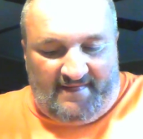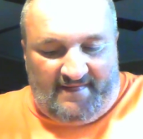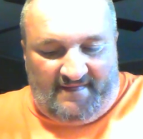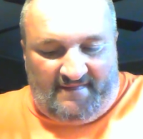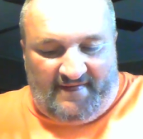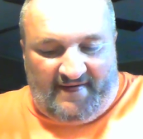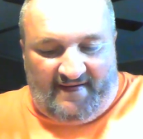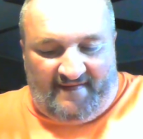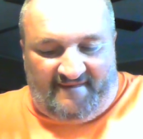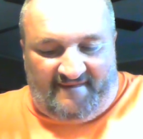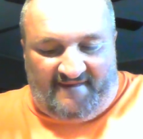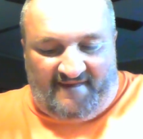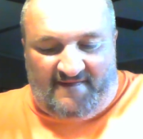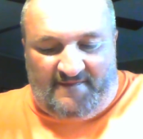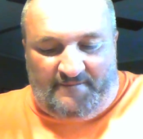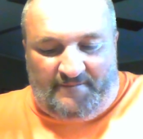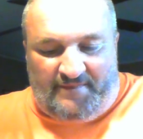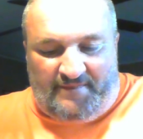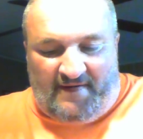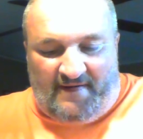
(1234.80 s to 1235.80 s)
we got
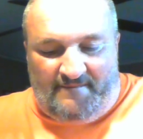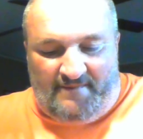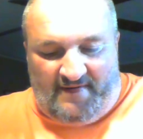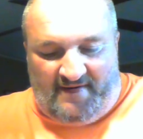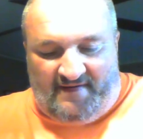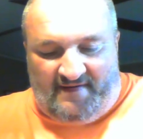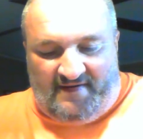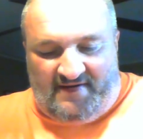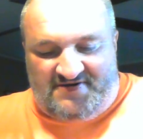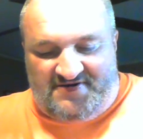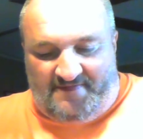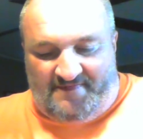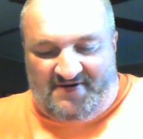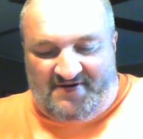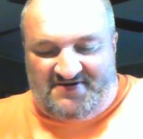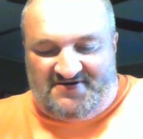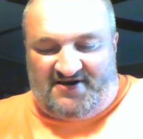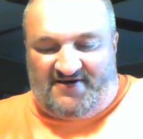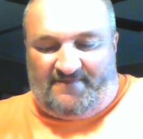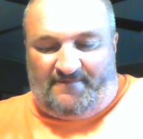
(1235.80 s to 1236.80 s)
60, it should be
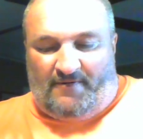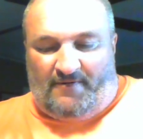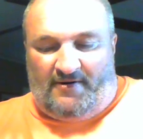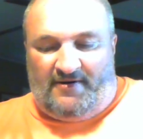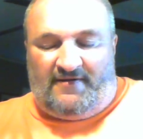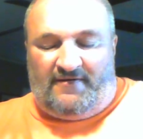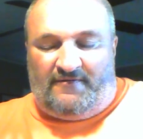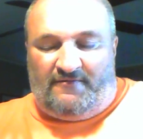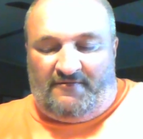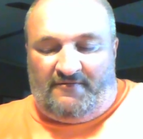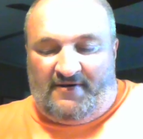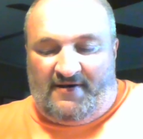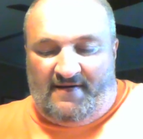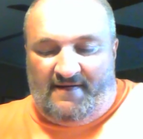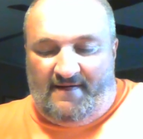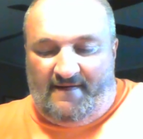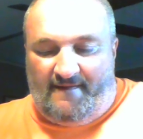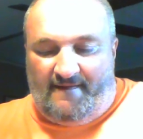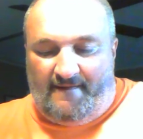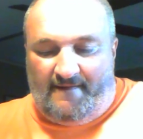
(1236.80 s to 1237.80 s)

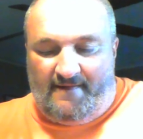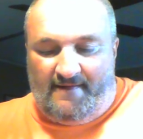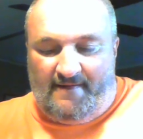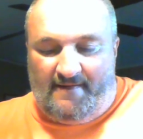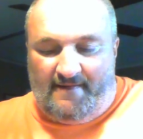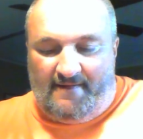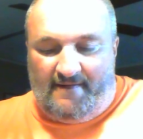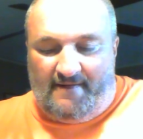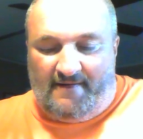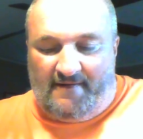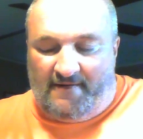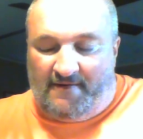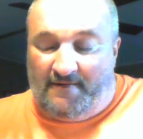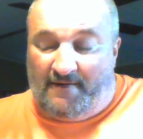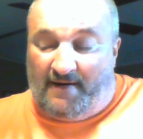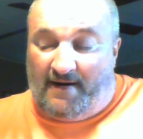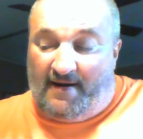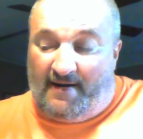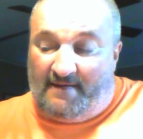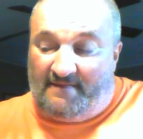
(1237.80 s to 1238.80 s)
6.3
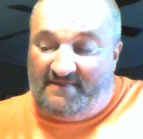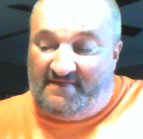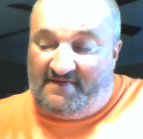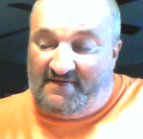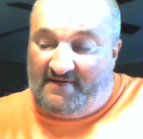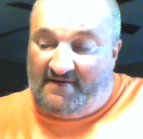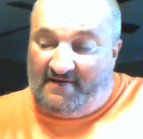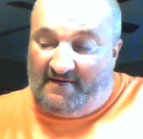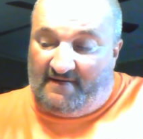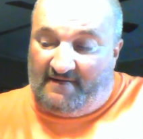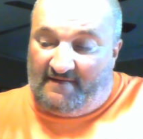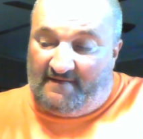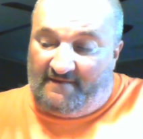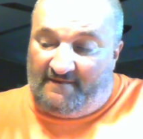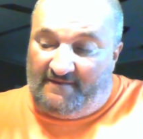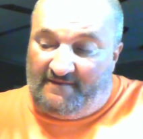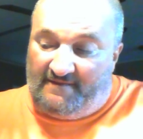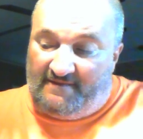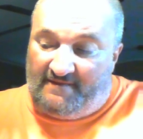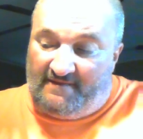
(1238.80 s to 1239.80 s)
grams
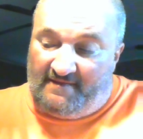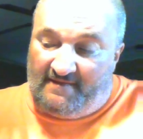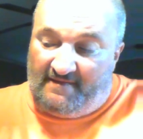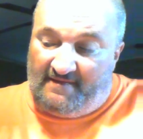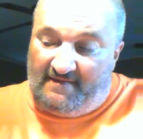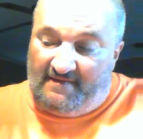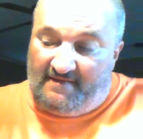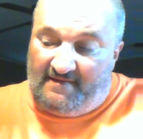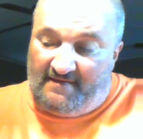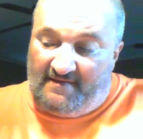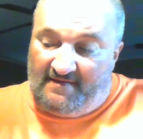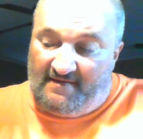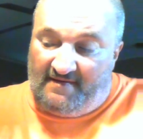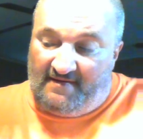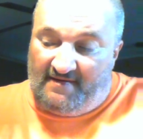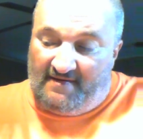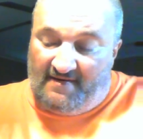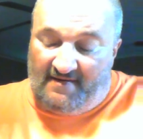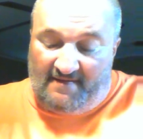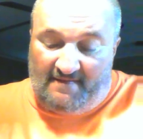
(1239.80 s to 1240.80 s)
of
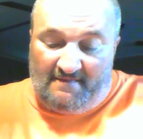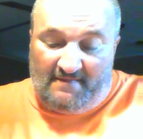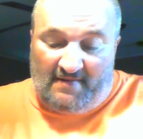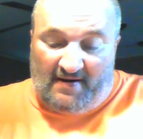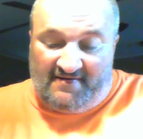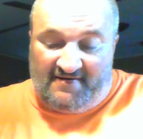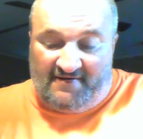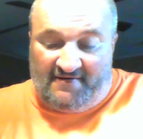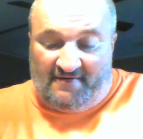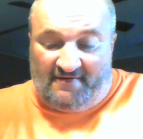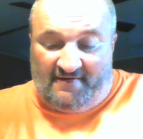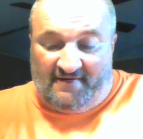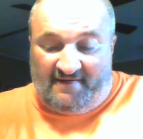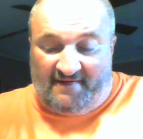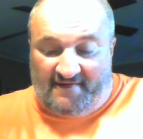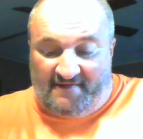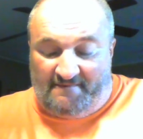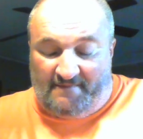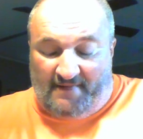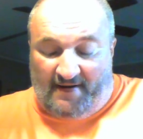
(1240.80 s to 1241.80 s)
methadone
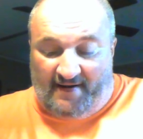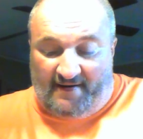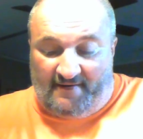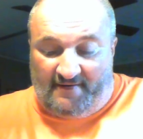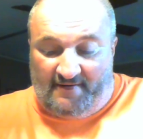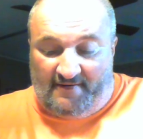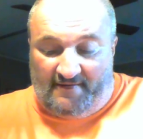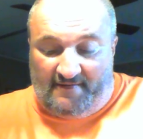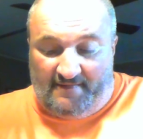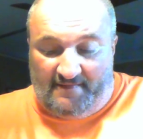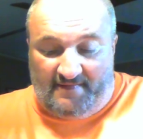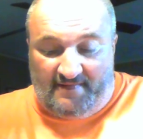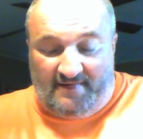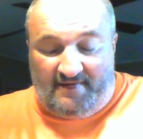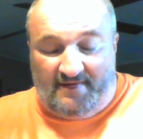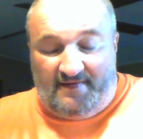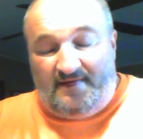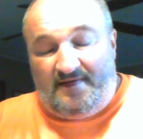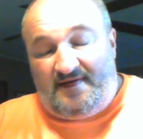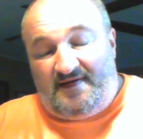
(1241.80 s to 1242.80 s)
in this bottle.
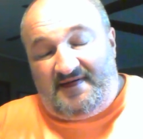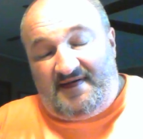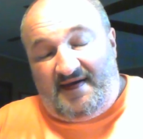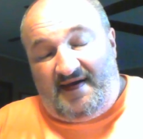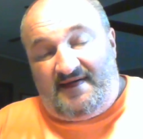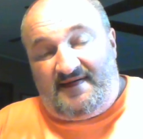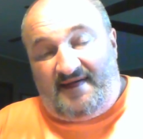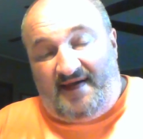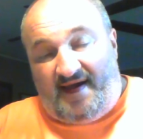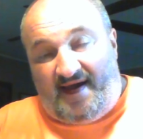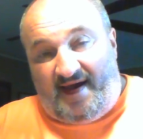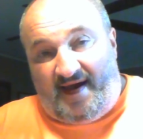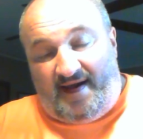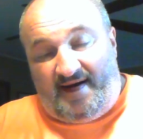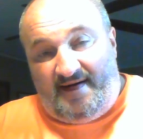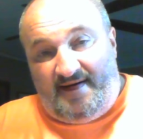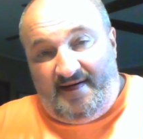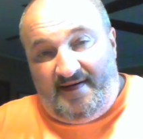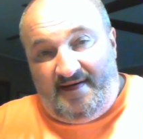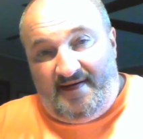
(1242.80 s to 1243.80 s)
You take
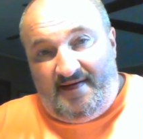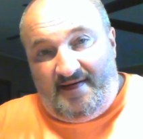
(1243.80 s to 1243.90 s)
that,